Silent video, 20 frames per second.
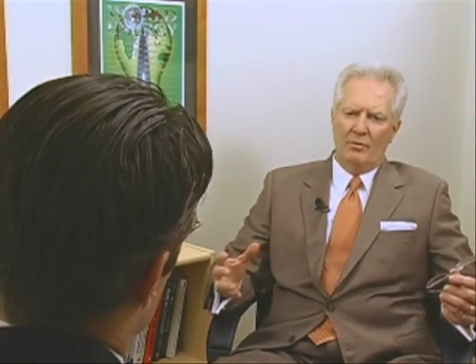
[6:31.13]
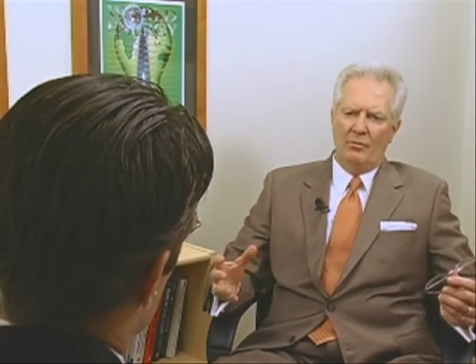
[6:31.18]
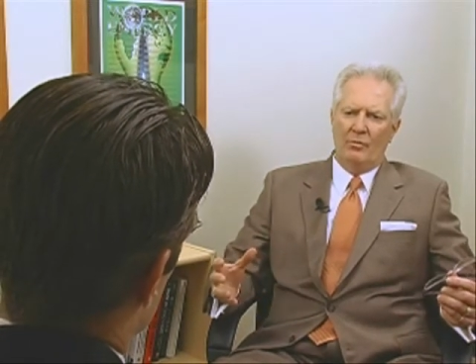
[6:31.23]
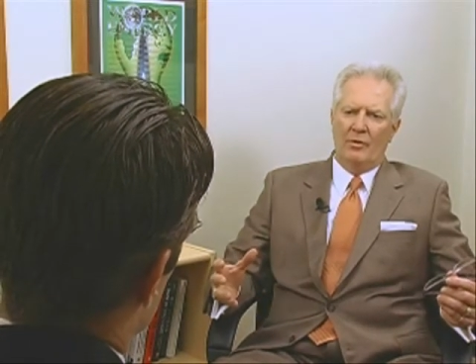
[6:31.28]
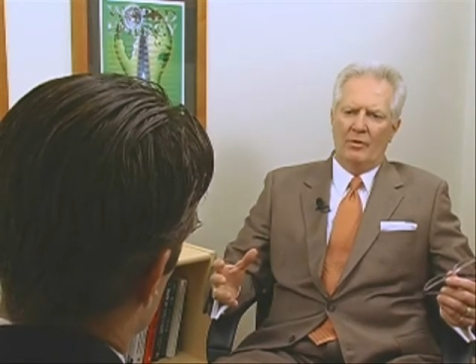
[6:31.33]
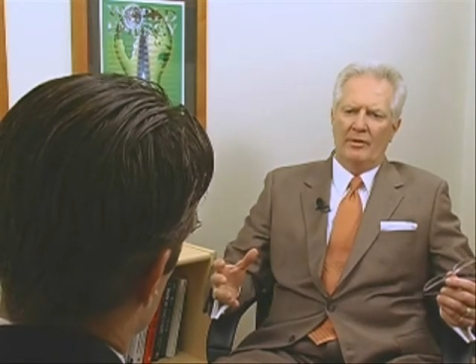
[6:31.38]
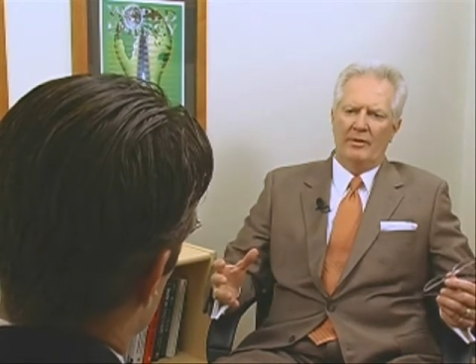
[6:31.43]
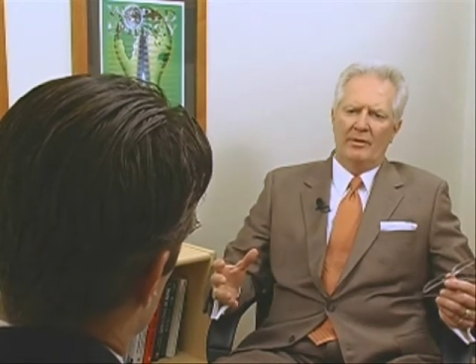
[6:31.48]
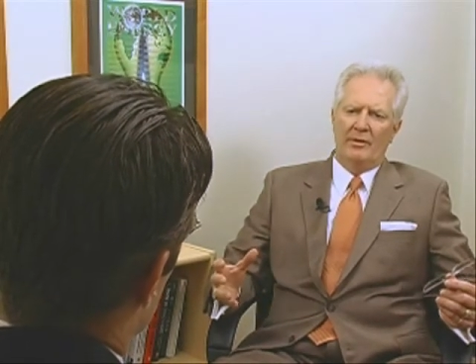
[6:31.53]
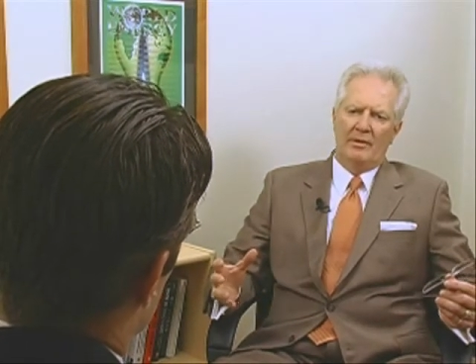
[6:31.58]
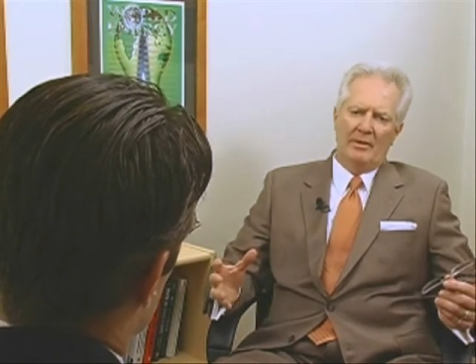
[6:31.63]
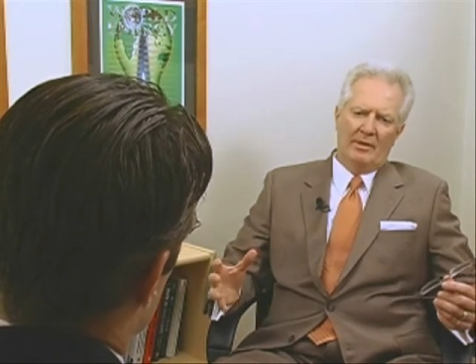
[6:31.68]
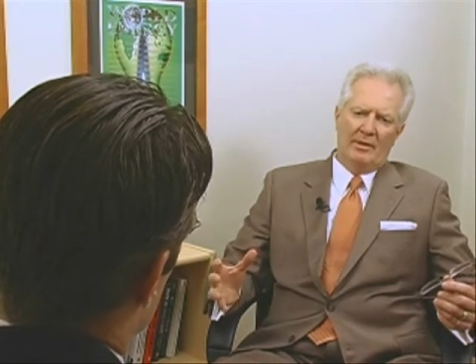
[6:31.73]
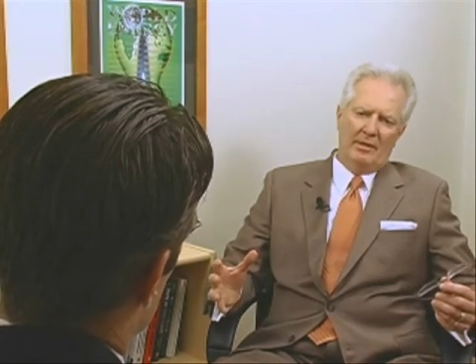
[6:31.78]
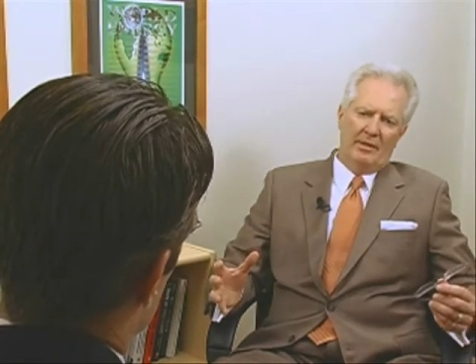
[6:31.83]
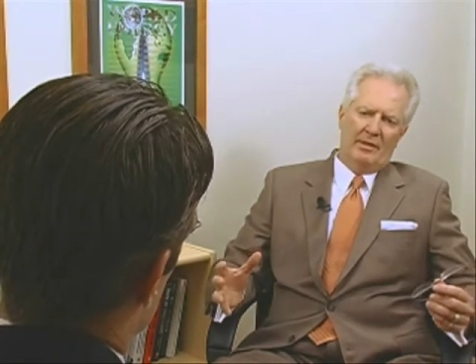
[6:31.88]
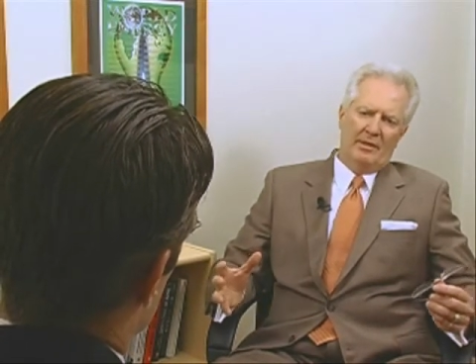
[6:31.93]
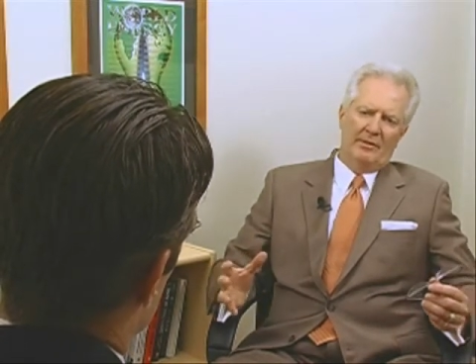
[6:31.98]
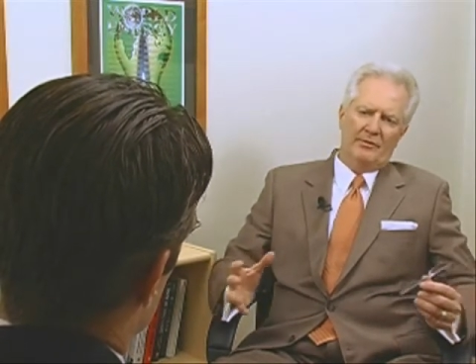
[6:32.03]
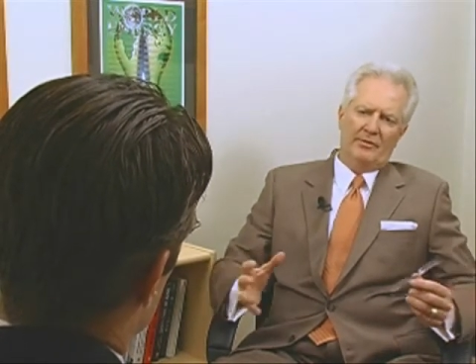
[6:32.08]
would,
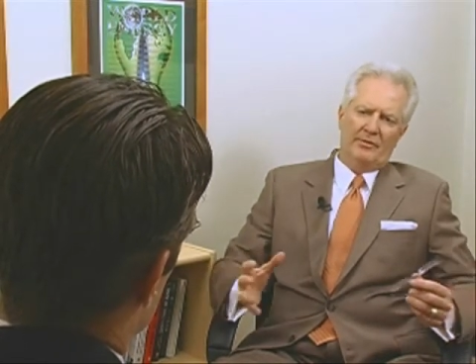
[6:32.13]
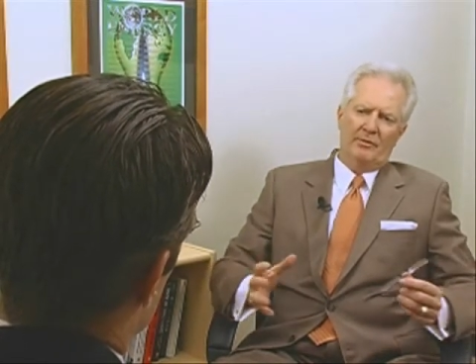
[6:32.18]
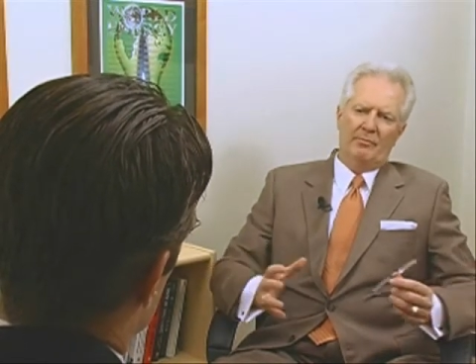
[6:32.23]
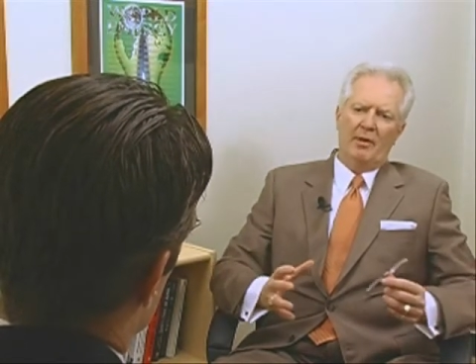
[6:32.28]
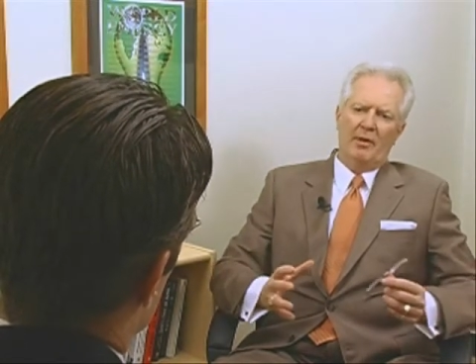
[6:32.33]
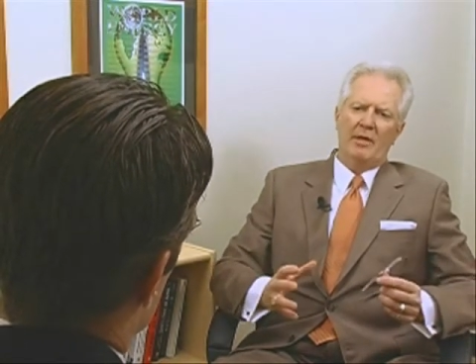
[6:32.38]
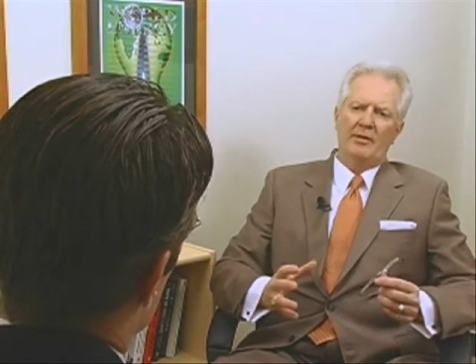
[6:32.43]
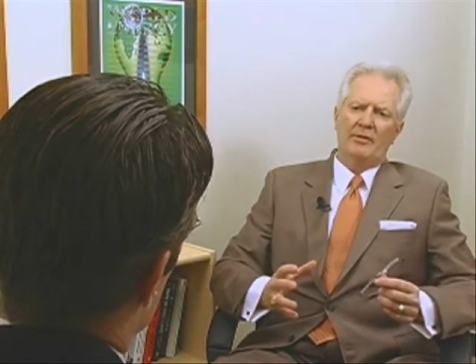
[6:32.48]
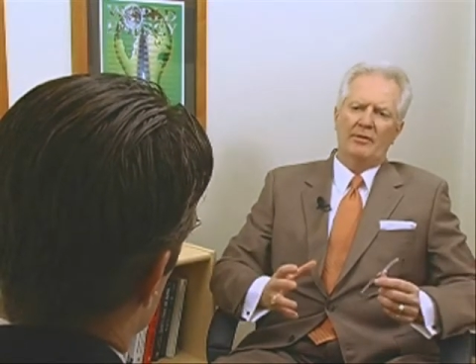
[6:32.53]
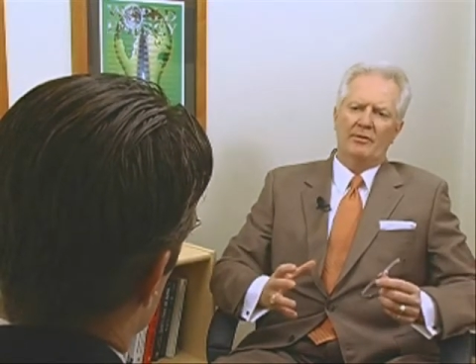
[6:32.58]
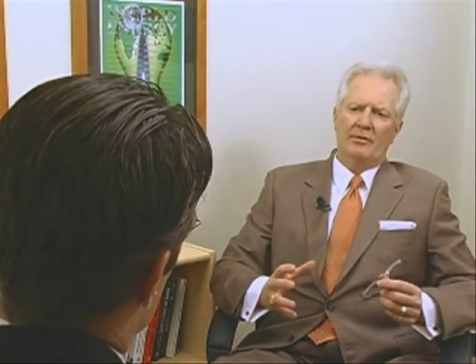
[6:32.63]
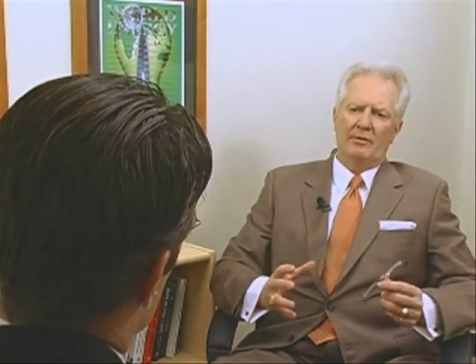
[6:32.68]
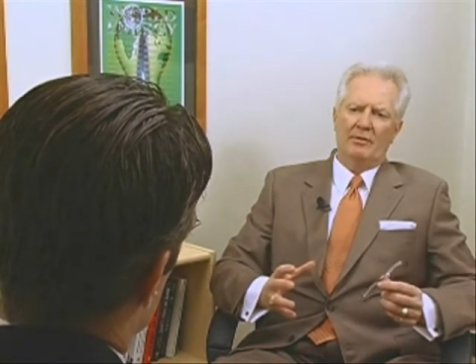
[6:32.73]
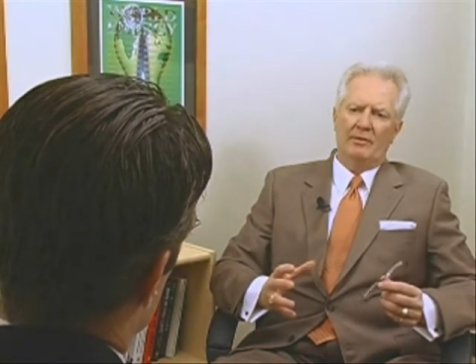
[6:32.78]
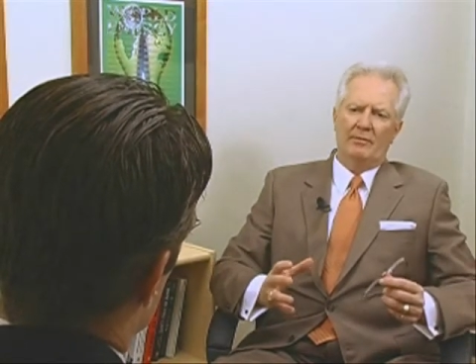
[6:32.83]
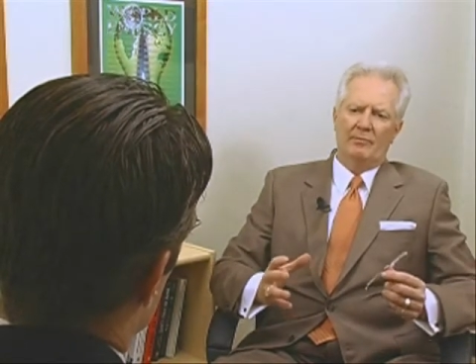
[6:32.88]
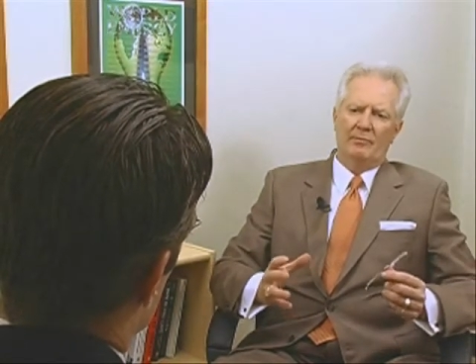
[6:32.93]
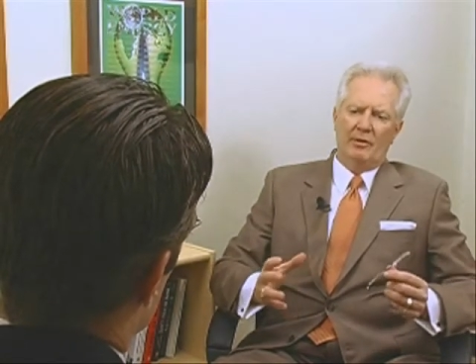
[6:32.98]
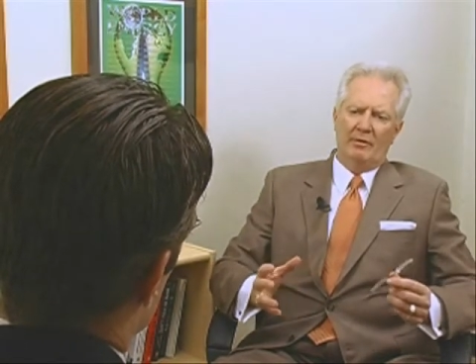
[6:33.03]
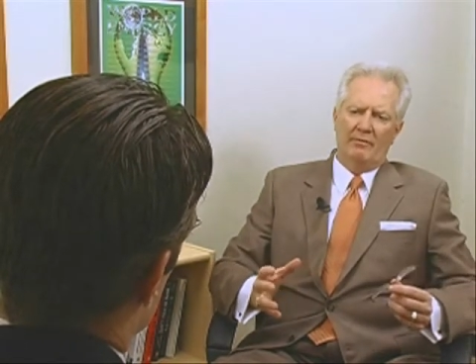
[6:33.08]
in summation,
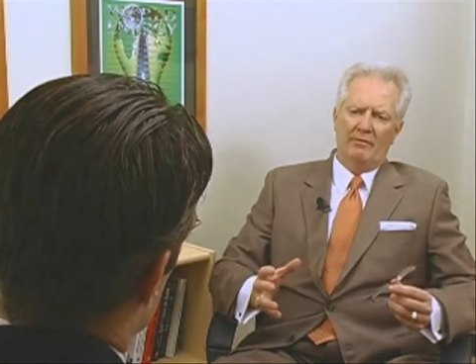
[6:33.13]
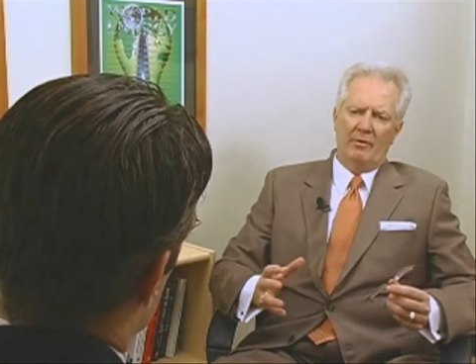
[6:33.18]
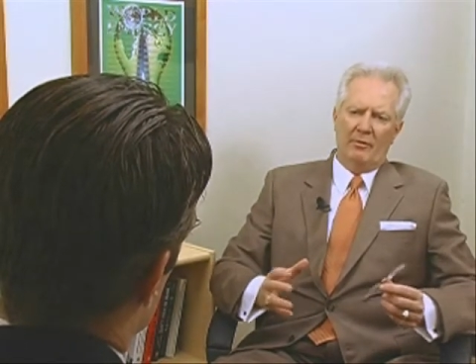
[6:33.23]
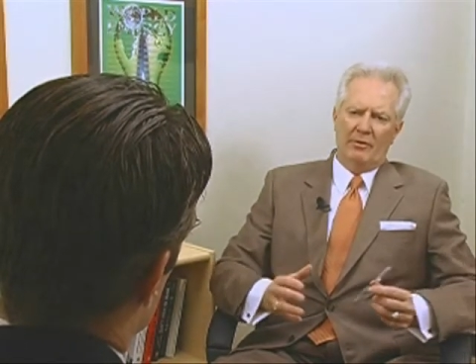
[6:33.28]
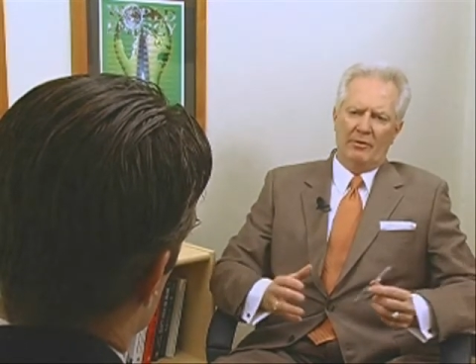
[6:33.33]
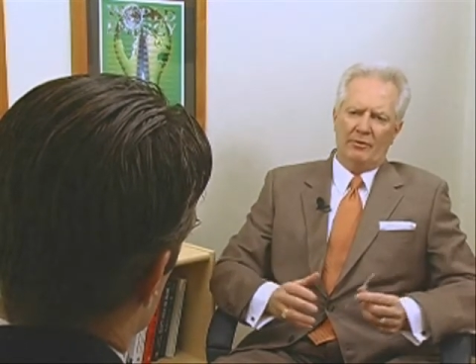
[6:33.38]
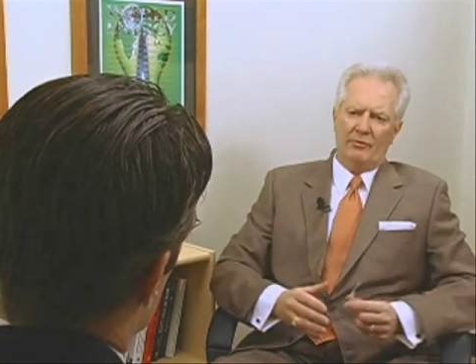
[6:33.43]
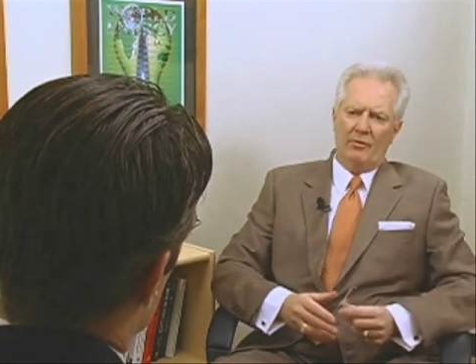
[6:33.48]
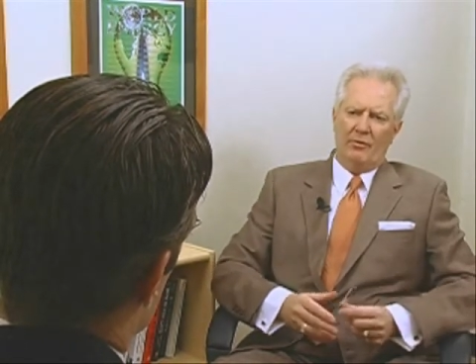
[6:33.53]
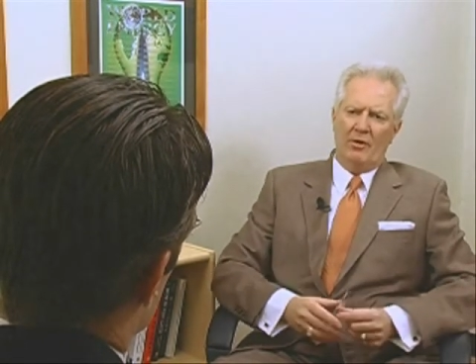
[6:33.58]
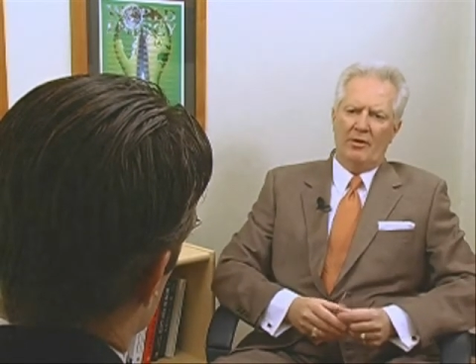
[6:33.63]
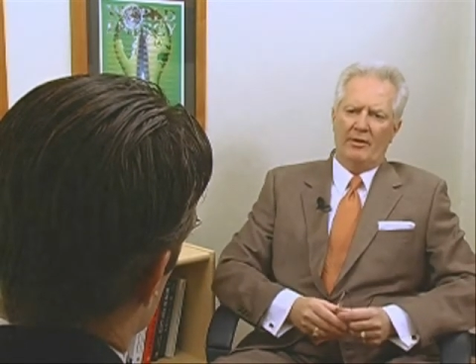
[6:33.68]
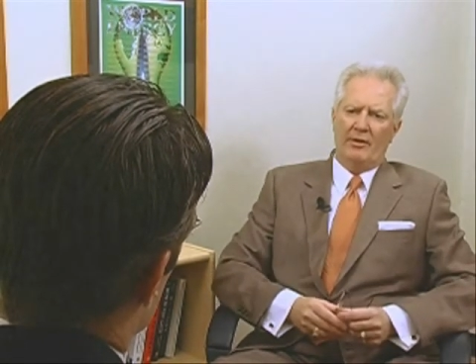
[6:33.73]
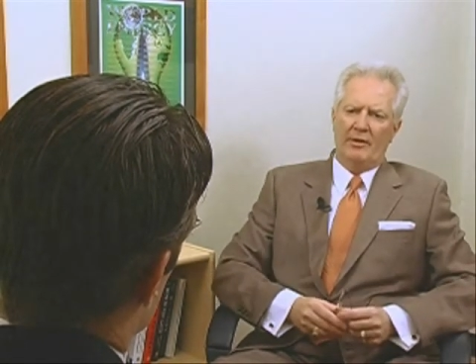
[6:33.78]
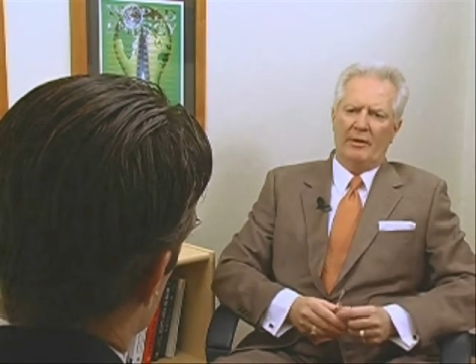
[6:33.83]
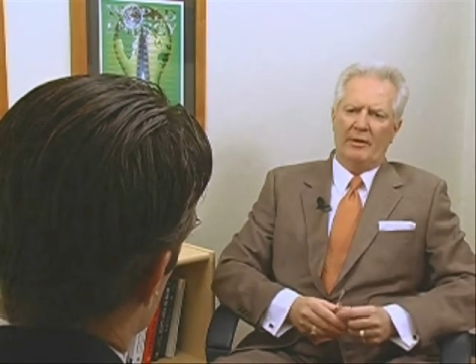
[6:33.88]
be a very strong